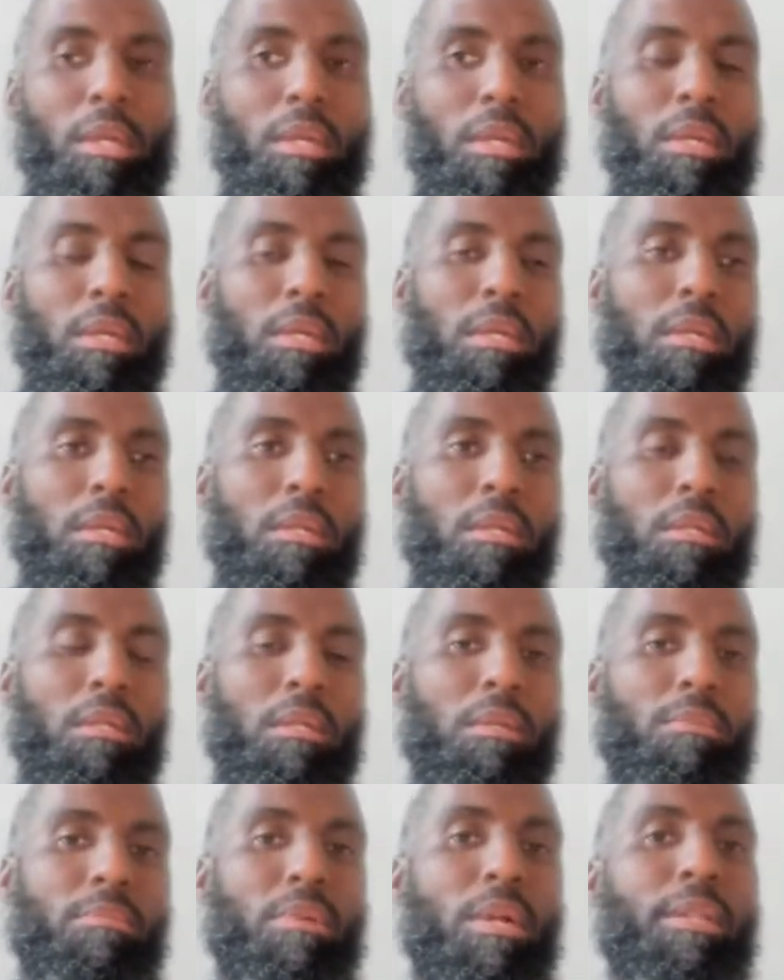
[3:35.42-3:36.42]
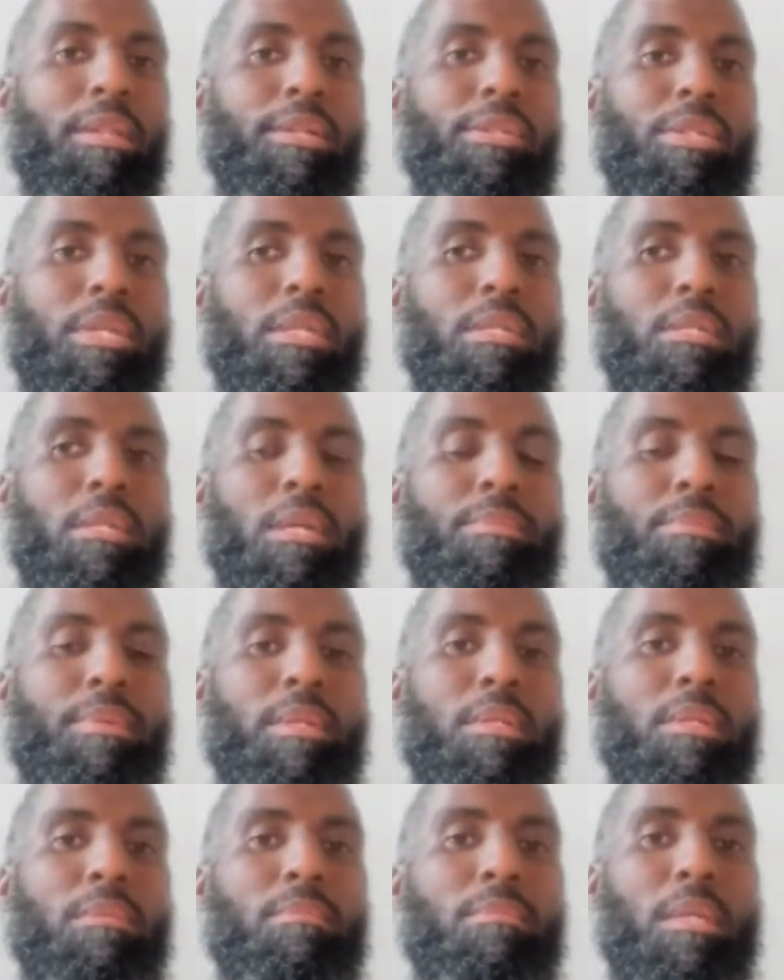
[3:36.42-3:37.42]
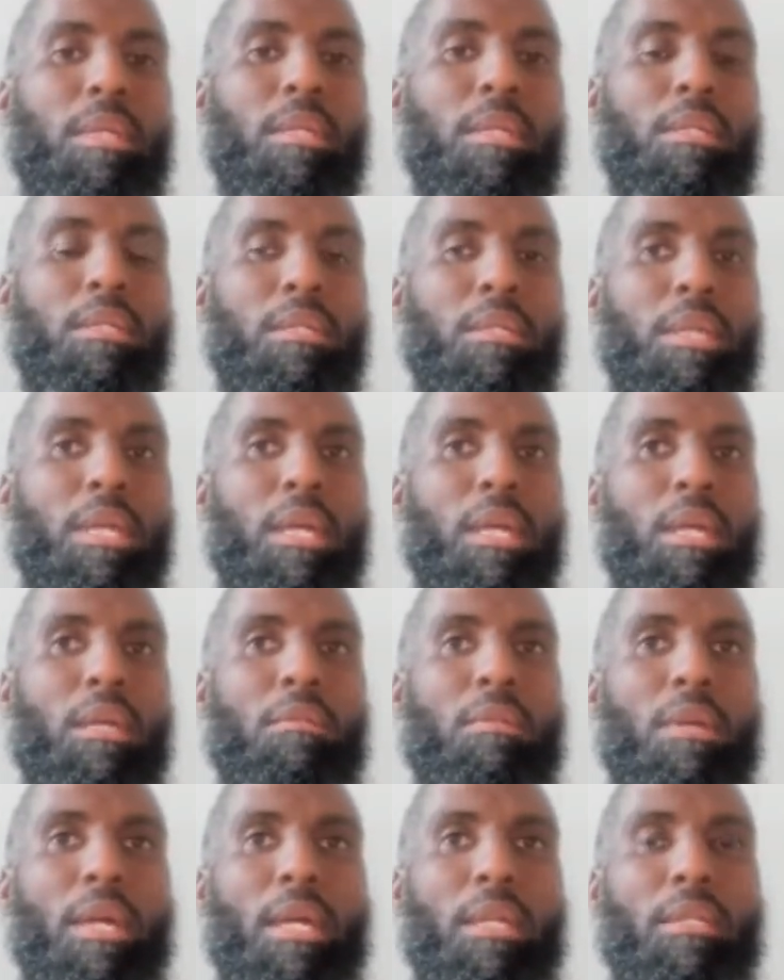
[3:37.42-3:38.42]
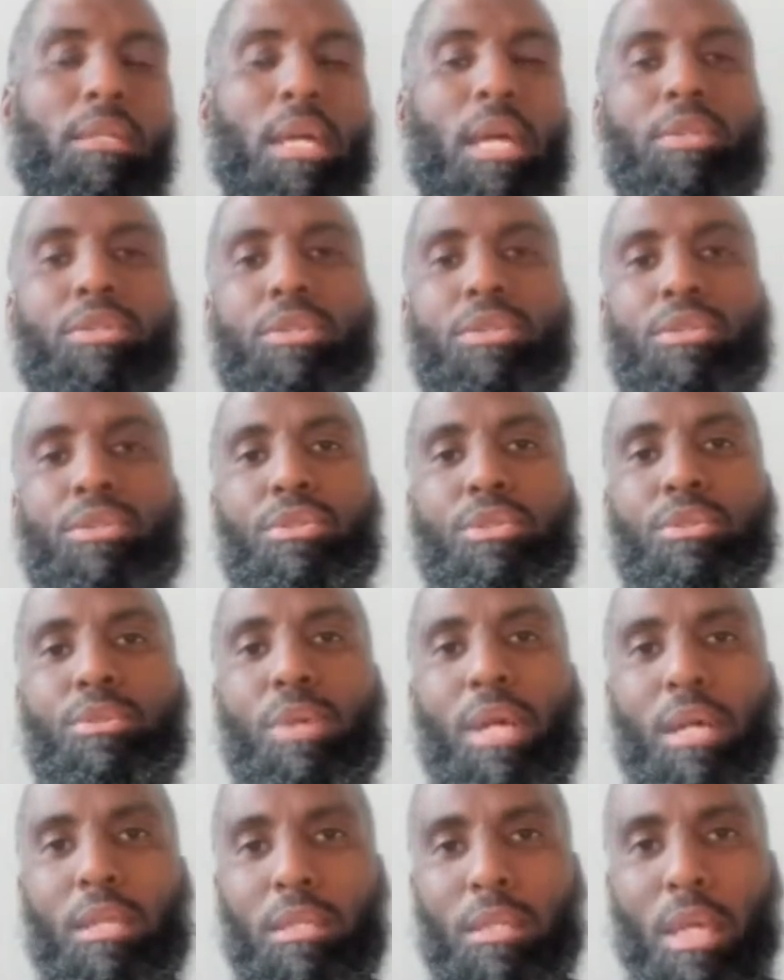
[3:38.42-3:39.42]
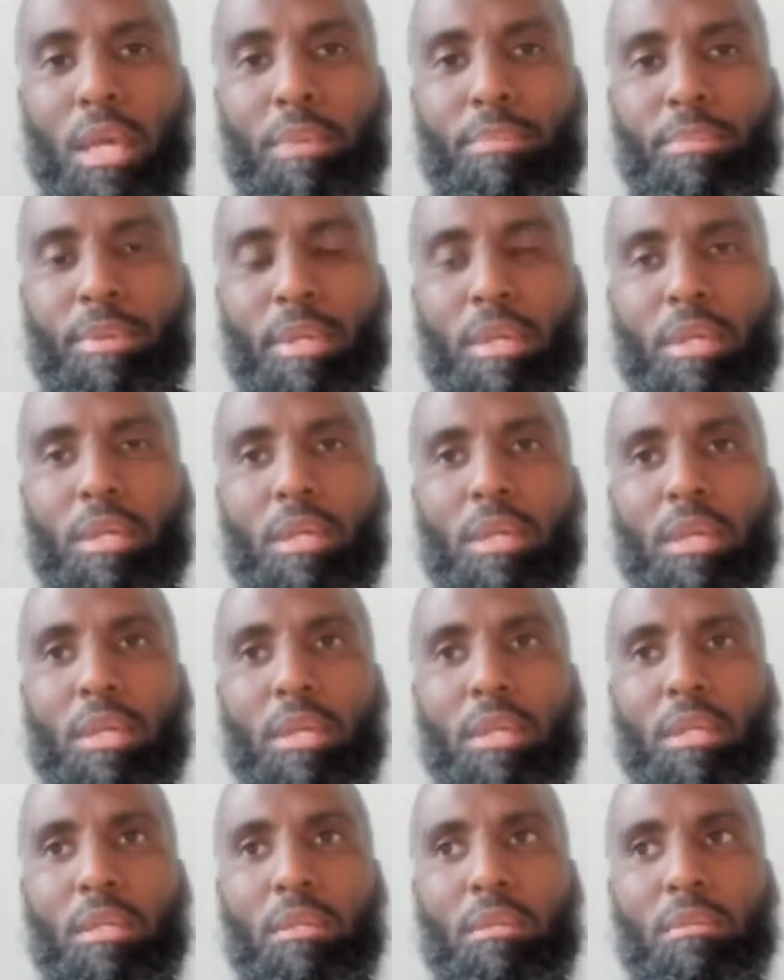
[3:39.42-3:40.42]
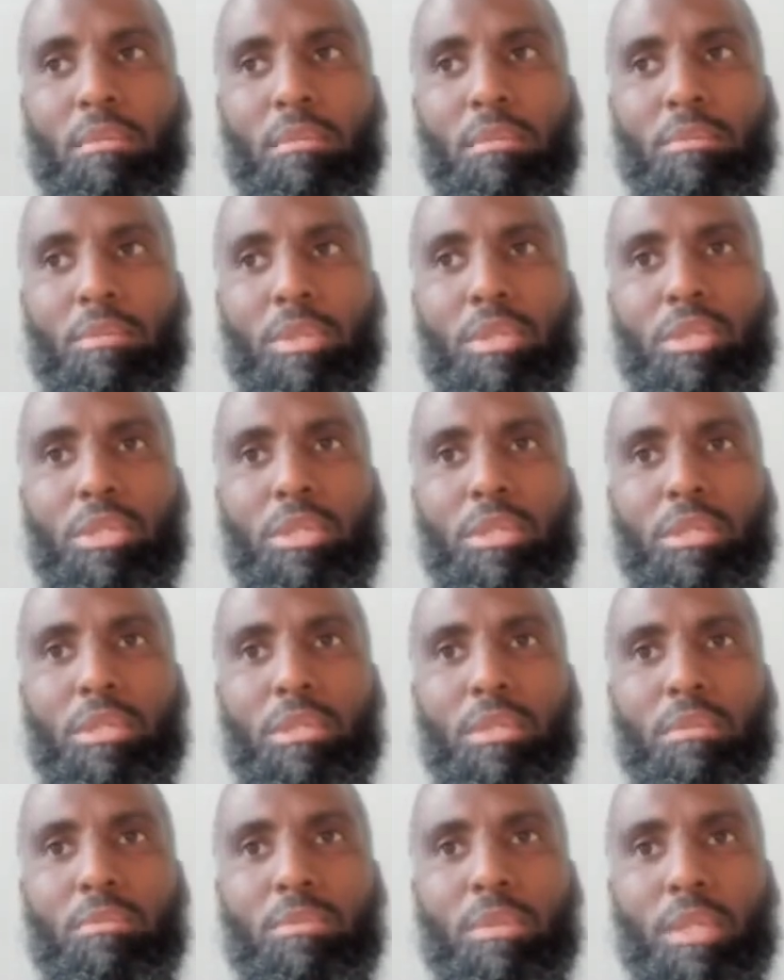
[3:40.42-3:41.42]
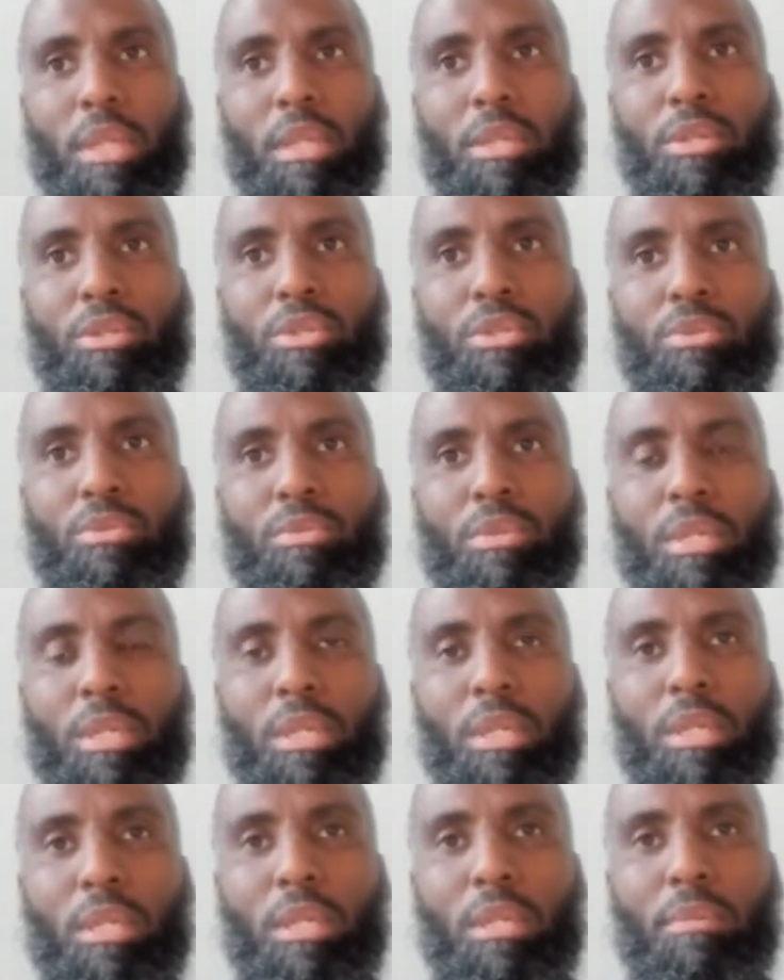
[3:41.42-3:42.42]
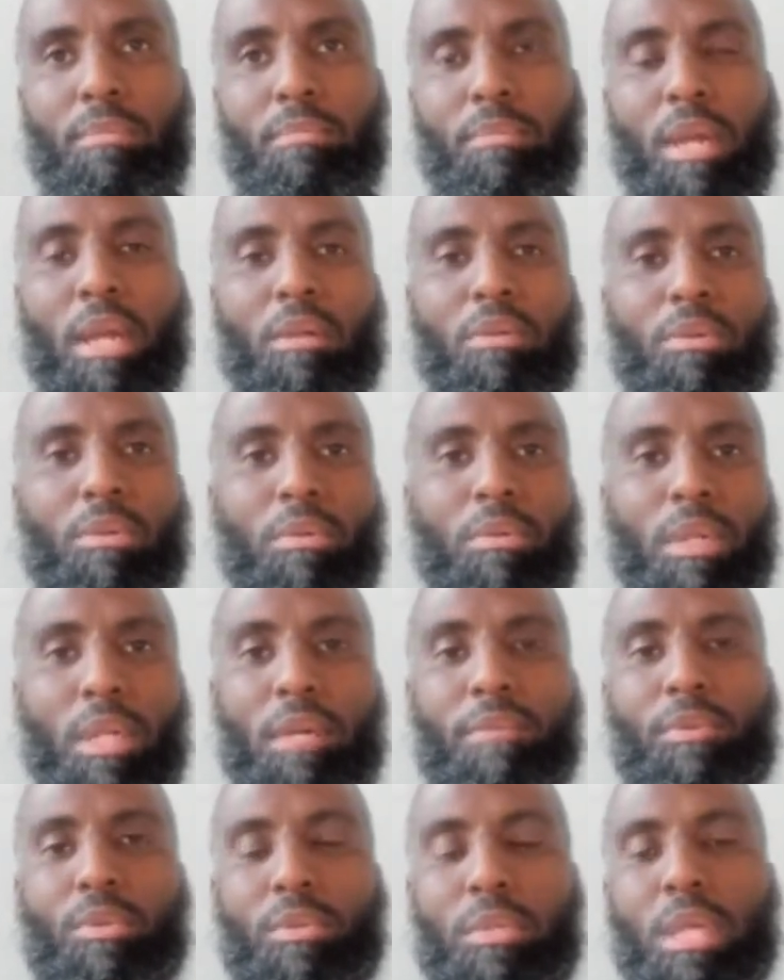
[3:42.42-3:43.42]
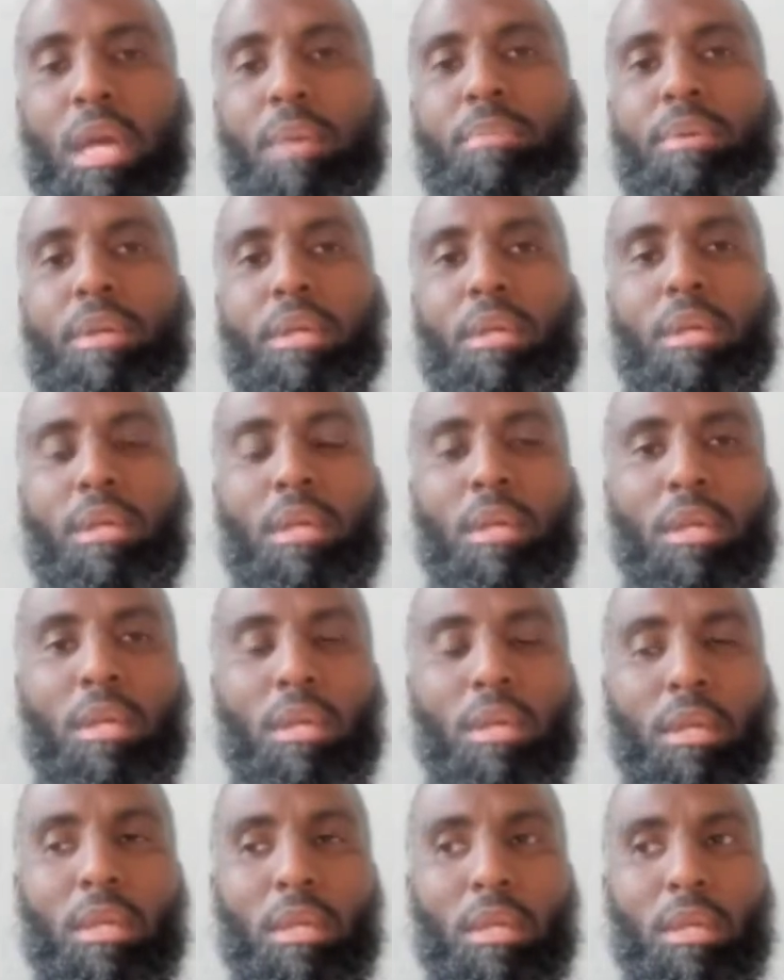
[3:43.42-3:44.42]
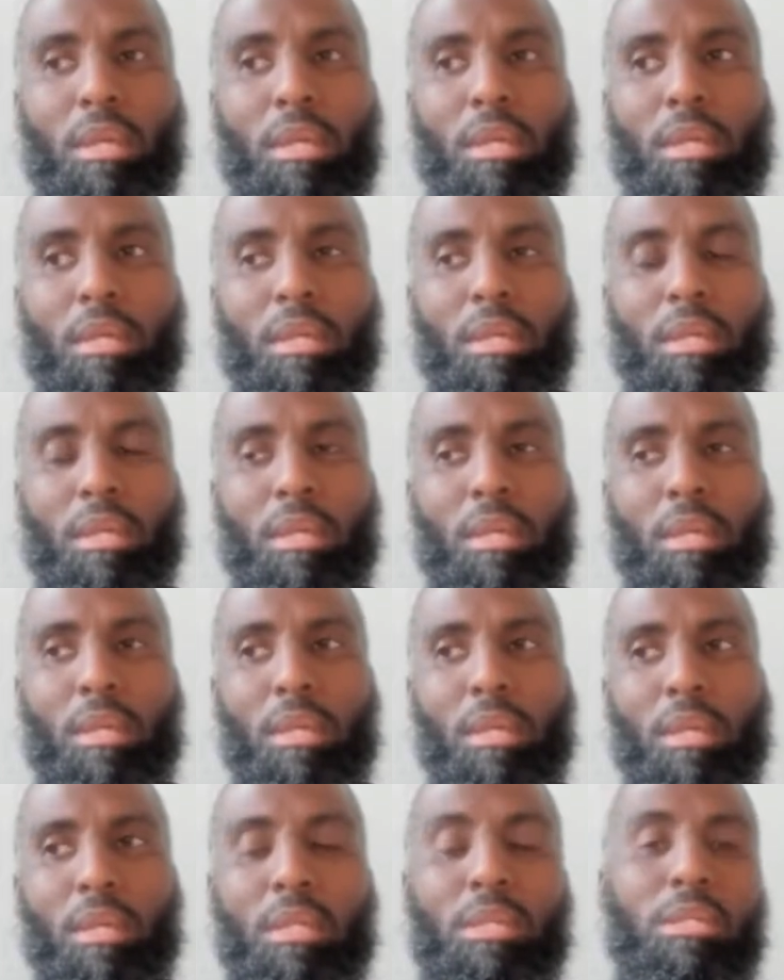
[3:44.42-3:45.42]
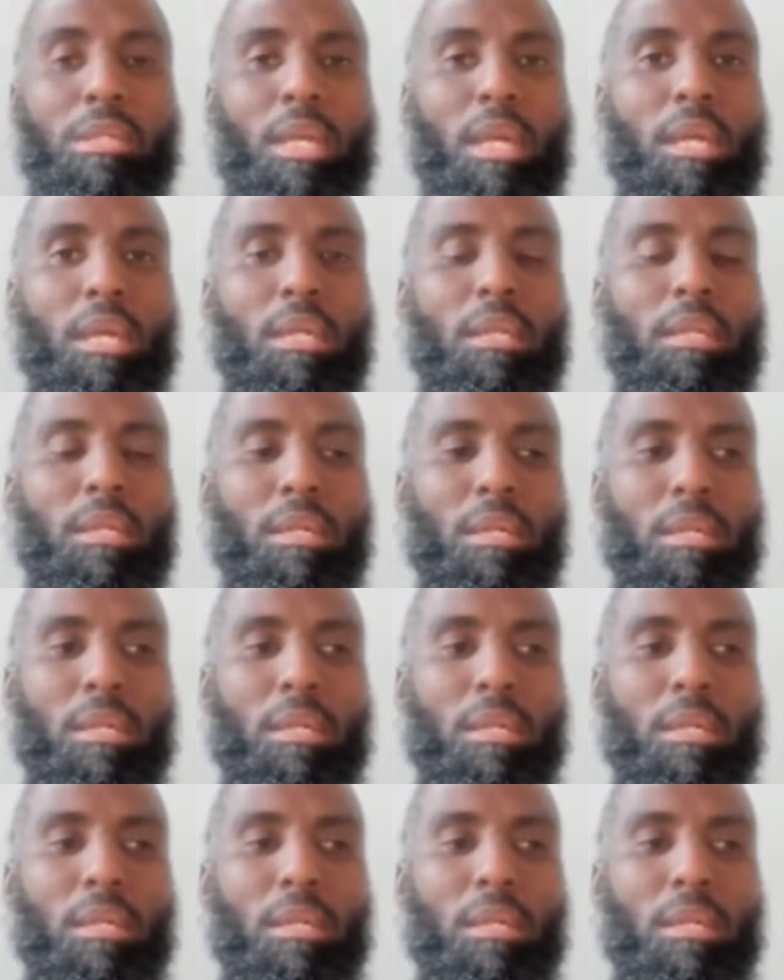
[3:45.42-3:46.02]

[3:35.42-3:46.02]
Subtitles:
the brother said something to me today that ties into our topic, and which is related to the macro level topic. He said